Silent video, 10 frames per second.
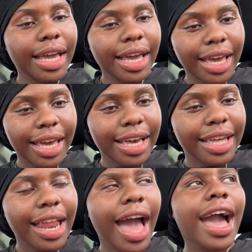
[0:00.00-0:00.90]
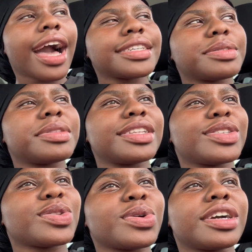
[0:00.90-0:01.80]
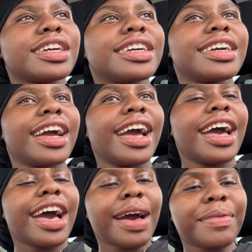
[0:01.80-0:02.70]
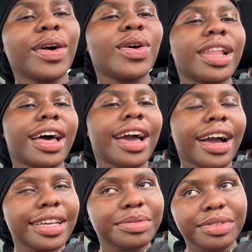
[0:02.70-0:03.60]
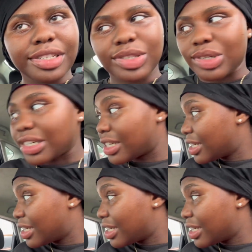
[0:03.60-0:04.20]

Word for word: And I got something in store. I'm not gonna lie, I got something in store.